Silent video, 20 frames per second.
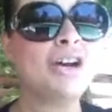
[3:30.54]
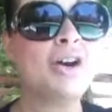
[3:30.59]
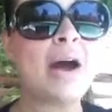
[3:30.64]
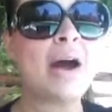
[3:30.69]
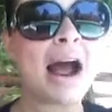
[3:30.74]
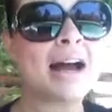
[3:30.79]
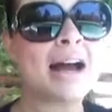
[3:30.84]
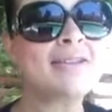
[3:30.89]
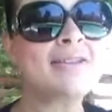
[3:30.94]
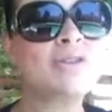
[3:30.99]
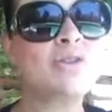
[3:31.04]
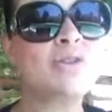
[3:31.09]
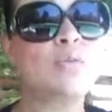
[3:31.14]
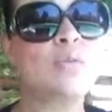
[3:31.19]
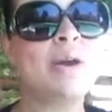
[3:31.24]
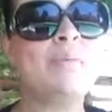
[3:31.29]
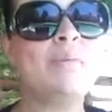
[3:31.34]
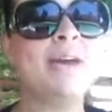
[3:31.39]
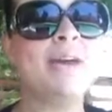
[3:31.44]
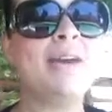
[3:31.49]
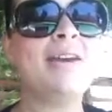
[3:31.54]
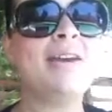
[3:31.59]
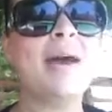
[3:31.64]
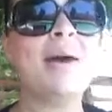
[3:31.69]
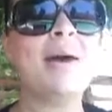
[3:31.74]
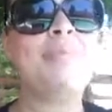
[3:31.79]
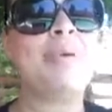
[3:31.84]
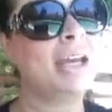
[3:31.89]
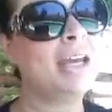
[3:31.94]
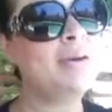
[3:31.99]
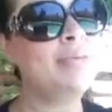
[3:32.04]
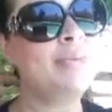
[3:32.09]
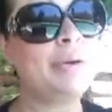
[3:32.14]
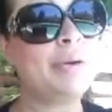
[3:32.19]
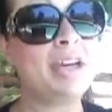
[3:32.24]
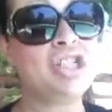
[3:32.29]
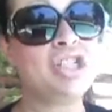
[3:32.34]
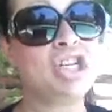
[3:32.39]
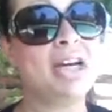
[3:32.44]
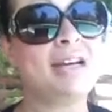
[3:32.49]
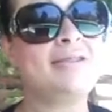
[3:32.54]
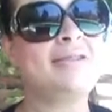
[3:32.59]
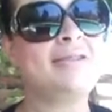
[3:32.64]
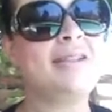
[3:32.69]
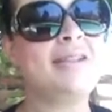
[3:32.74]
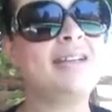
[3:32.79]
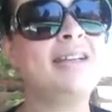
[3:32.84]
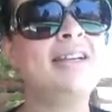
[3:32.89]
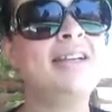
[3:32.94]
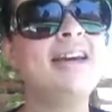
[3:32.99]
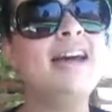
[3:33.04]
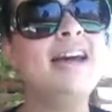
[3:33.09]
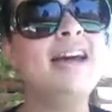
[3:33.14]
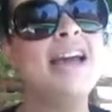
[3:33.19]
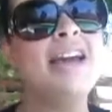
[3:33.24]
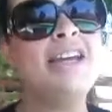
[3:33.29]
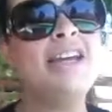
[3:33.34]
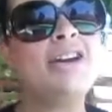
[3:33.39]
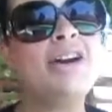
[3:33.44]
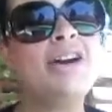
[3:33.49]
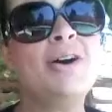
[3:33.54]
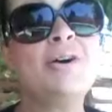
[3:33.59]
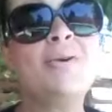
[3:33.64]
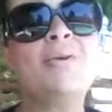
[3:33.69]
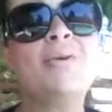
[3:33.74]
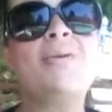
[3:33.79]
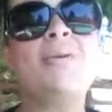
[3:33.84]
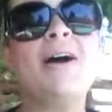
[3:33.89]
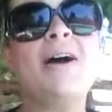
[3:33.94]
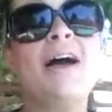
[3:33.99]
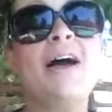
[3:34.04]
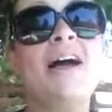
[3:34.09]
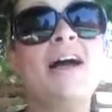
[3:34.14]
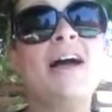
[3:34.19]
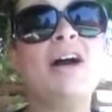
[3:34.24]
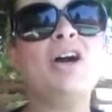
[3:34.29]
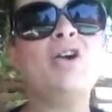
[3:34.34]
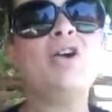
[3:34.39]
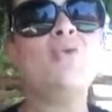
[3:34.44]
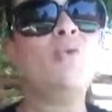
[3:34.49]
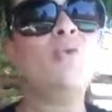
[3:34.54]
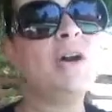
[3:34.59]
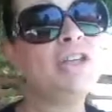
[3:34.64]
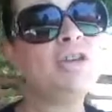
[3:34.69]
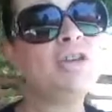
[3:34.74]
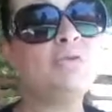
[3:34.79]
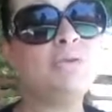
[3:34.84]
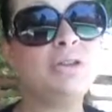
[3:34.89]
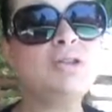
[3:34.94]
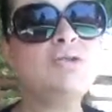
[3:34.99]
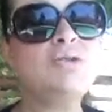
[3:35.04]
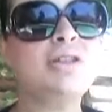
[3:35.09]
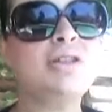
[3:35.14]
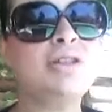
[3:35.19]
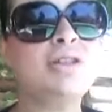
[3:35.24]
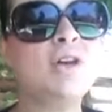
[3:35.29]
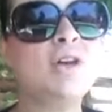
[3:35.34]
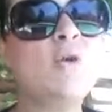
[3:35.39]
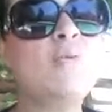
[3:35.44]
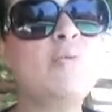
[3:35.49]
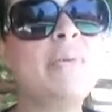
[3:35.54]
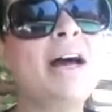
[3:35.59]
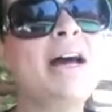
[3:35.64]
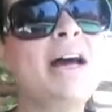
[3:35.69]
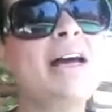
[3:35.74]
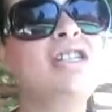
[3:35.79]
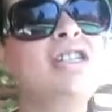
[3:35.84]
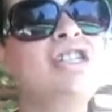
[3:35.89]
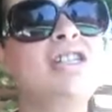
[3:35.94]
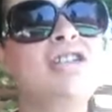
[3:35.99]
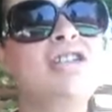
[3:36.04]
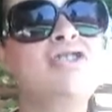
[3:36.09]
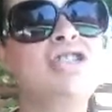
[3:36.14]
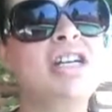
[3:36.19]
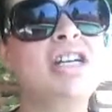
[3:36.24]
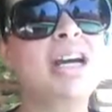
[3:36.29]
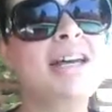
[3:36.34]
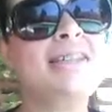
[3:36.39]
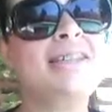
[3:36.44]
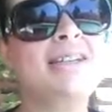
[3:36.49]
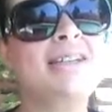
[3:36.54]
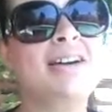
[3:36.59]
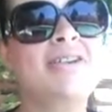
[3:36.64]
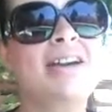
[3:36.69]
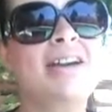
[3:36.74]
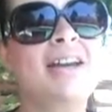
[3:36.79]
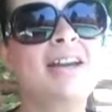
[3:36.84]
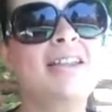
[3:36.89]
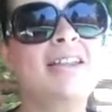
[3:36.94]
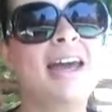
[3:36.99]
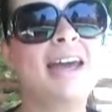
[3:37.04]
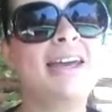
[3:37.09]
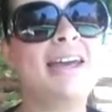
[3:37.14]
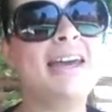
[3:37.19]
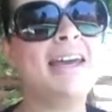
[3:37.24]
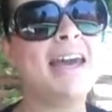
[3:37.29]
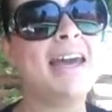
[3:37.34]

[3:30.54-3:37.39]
as women, being big chested, when you lose so much in your chest area, like, it